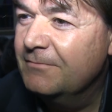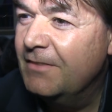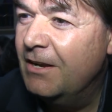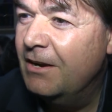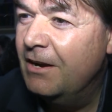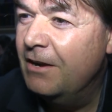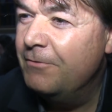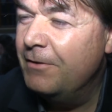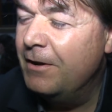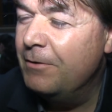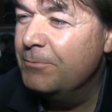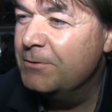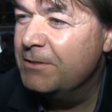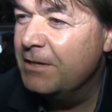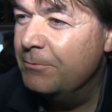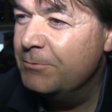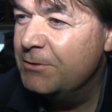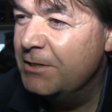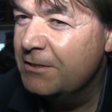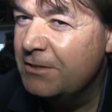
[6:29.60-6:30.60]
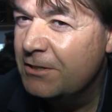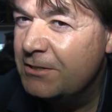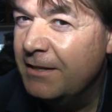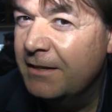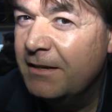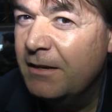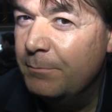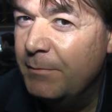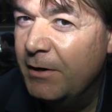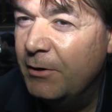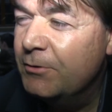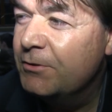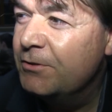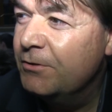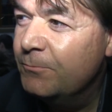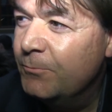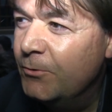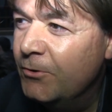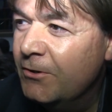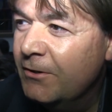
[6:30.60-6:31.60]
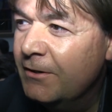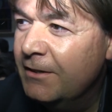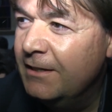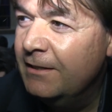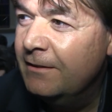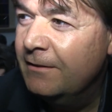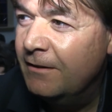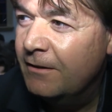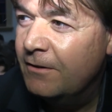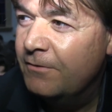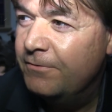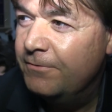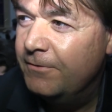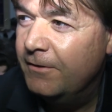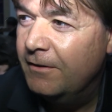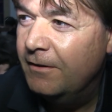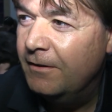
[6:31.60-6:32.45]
I would say just like a marathon runner, eat a lot of